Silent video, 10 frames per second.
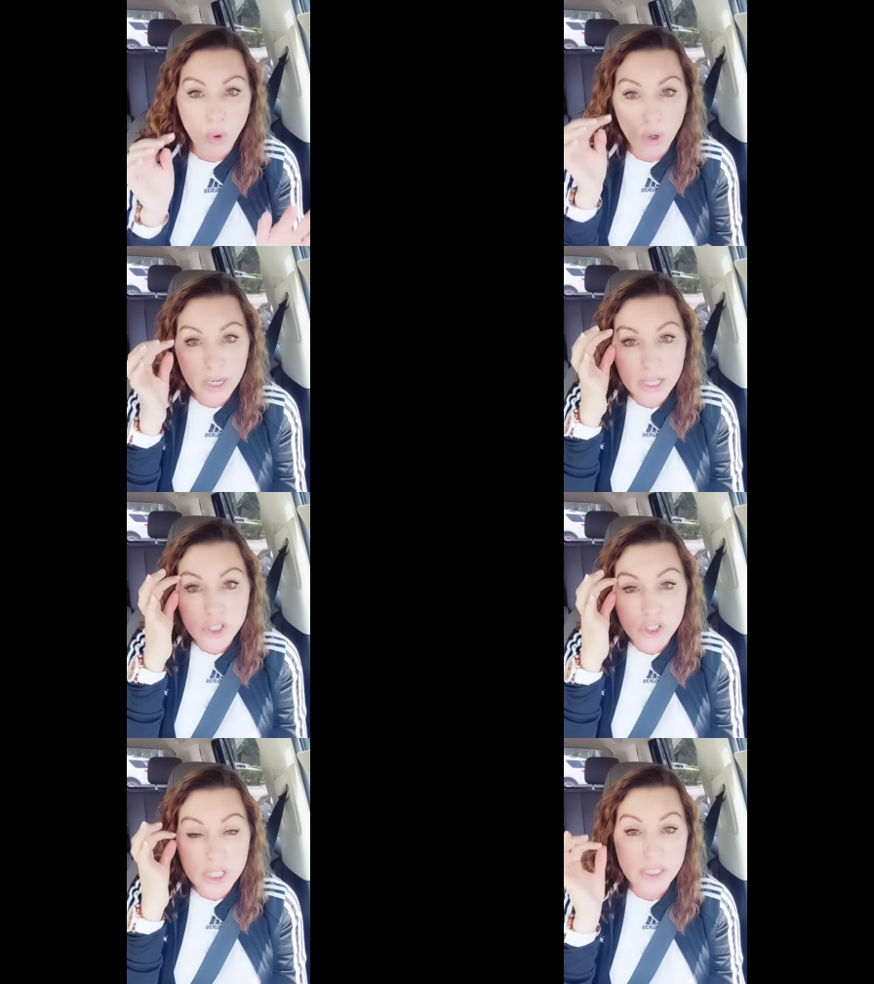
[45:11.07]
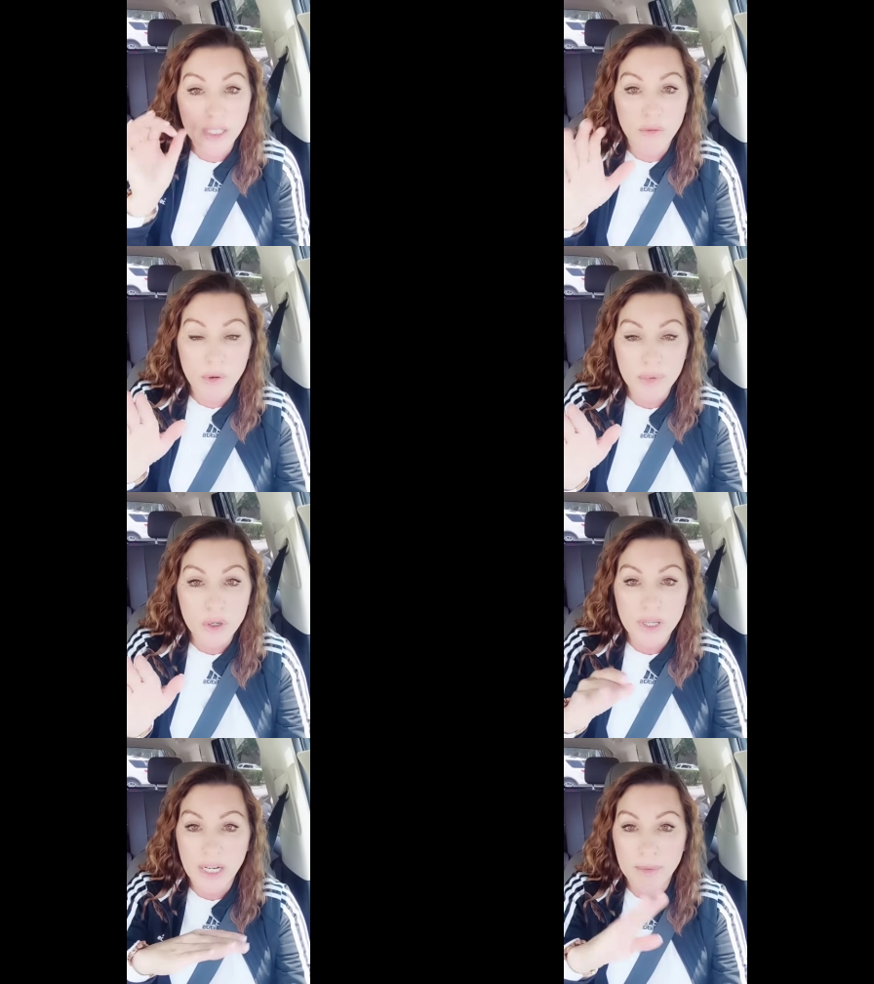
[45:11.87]
And then in the mornings, you're
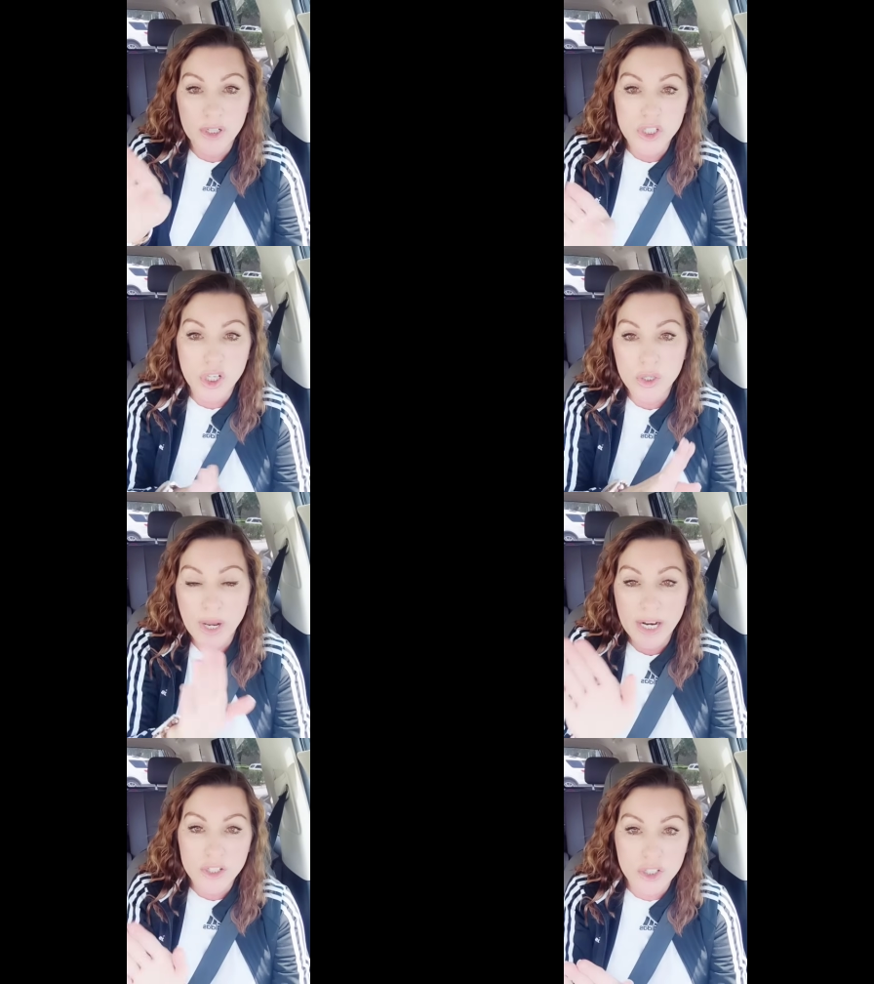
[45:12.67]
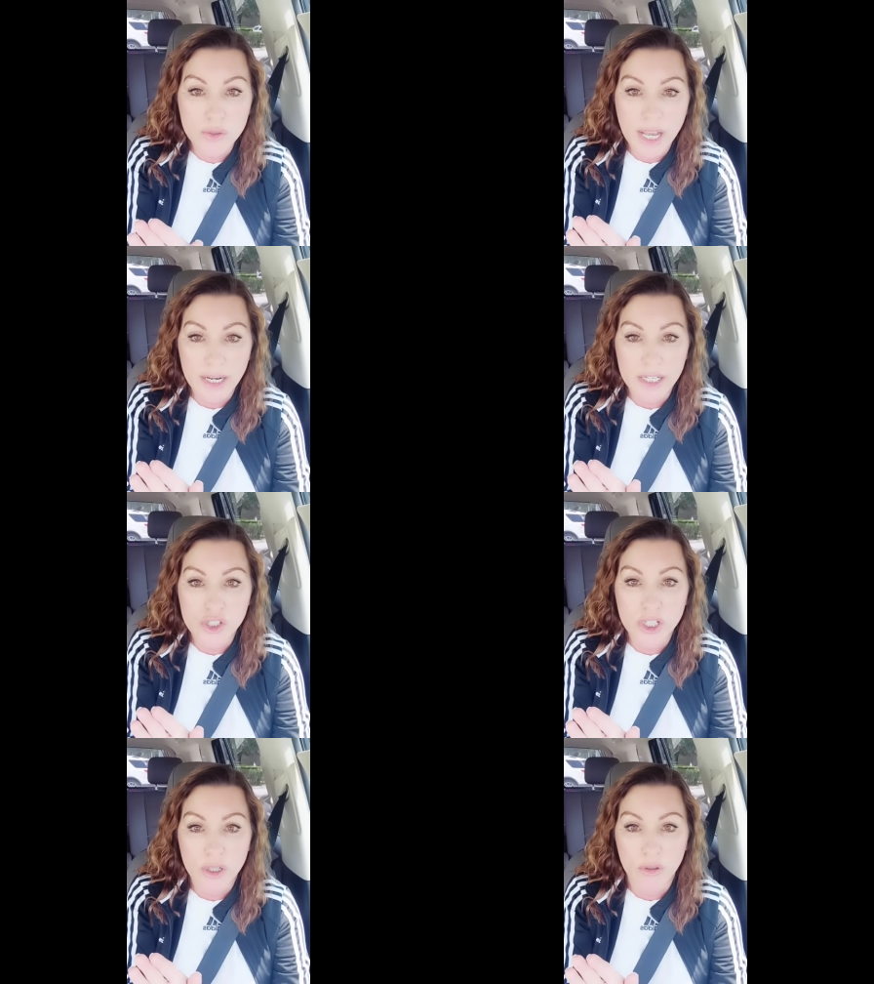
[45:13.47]
just going to rebuke it. And I'm going to show you how
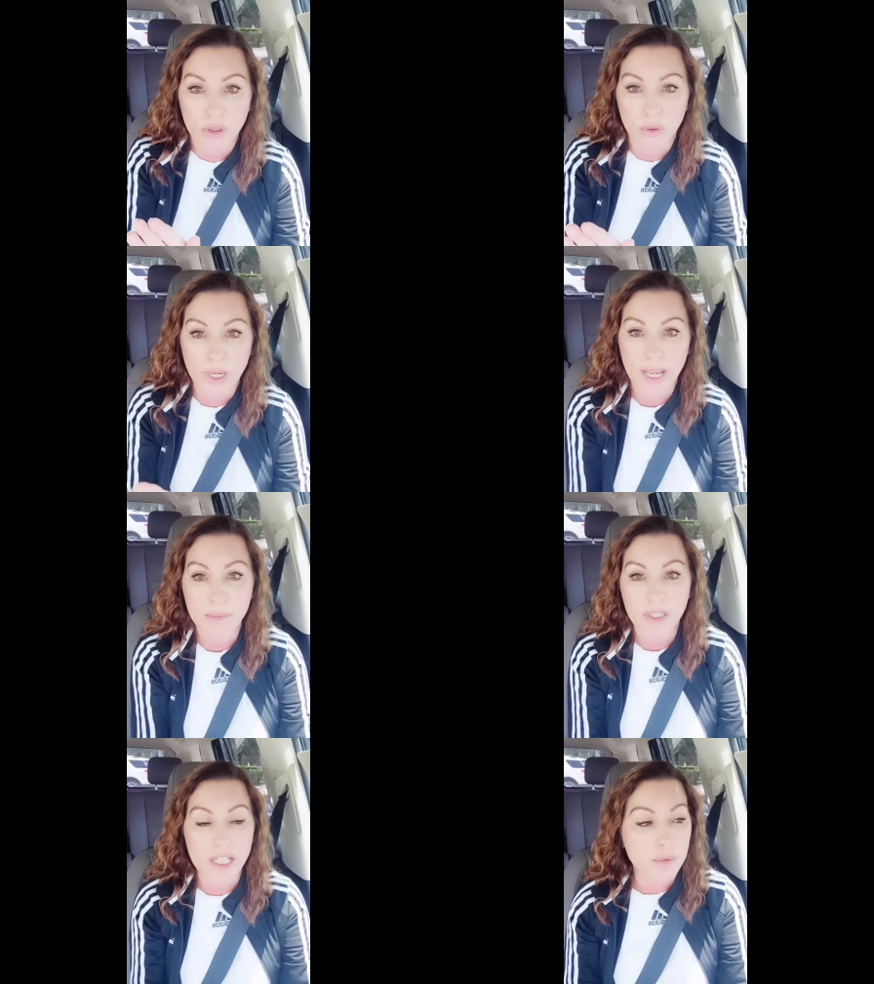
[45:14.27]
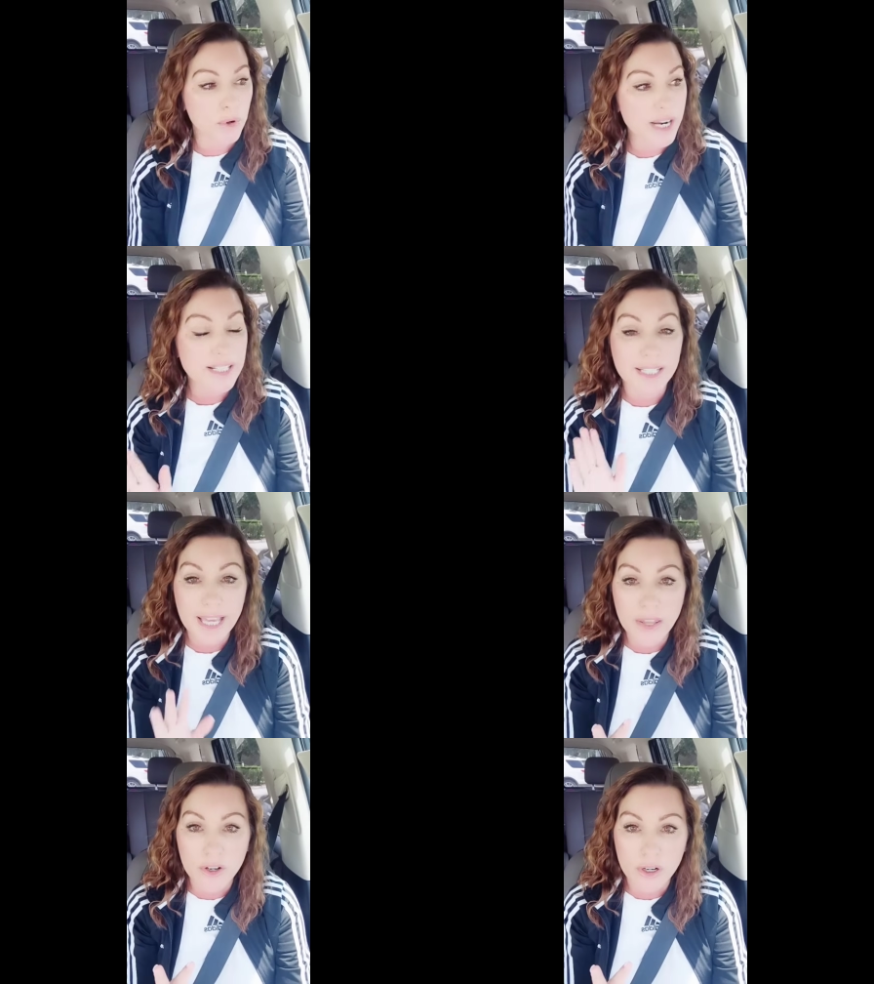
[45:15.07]
to do that in general. Okay. But
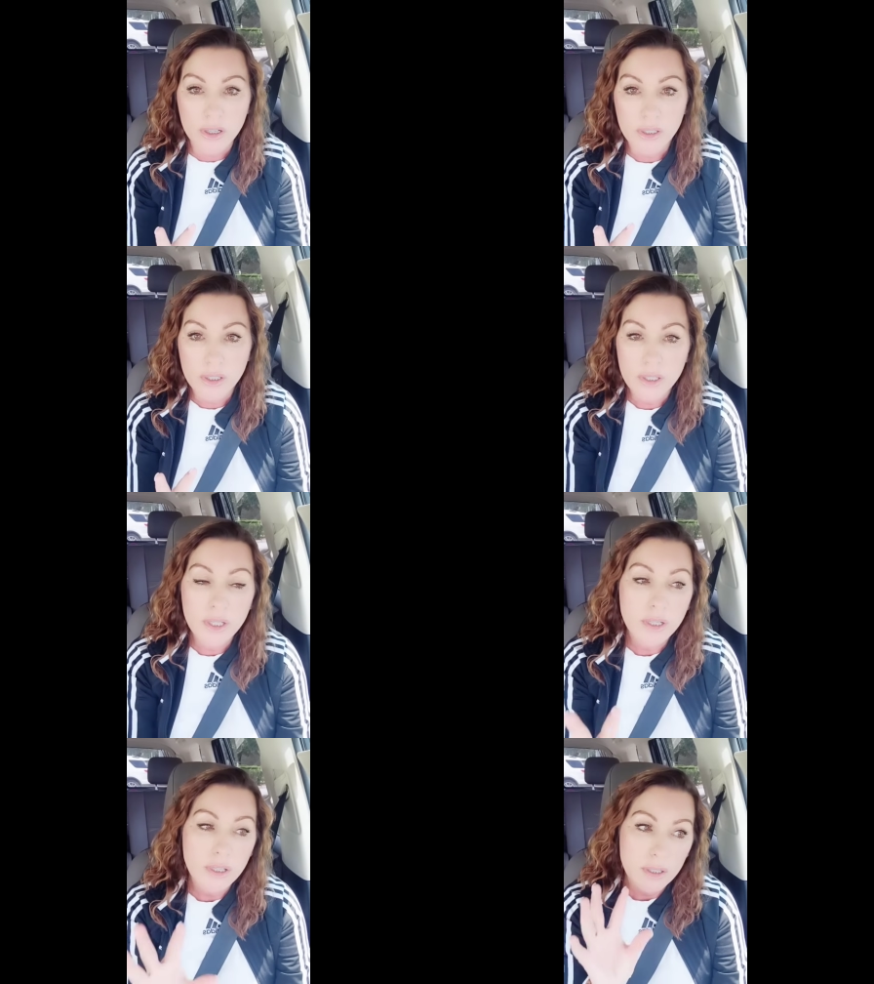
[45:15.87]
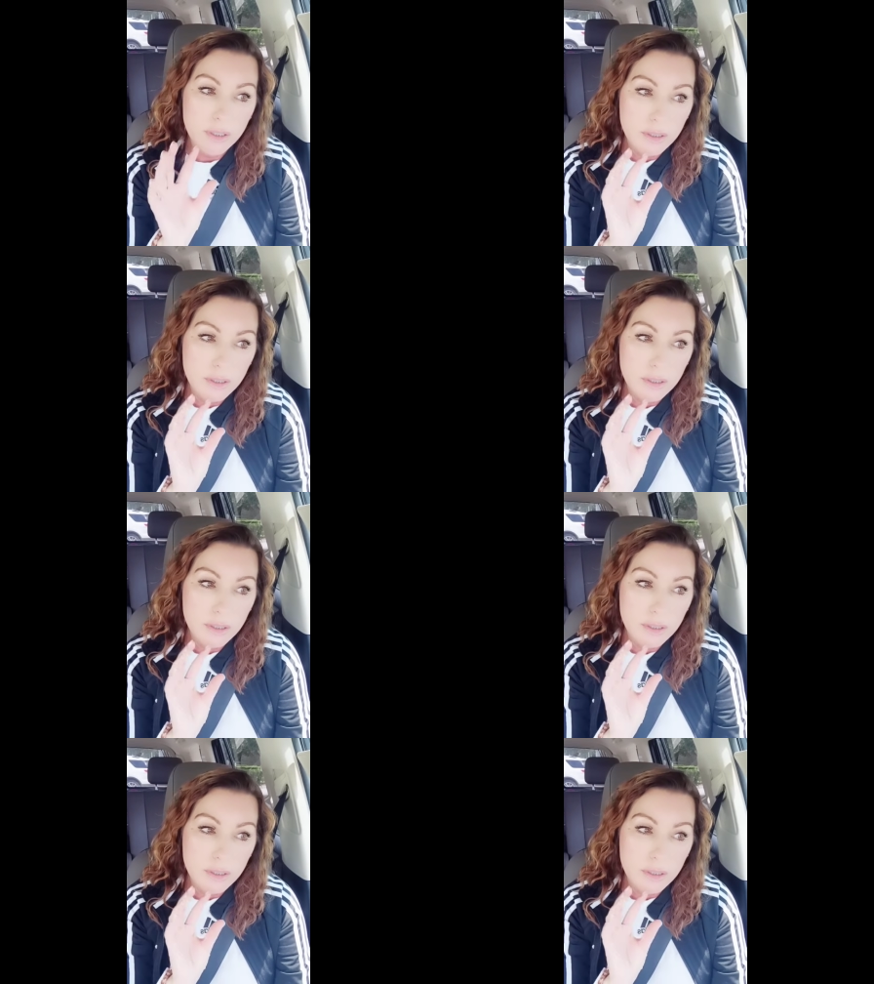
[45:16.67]
let's pray together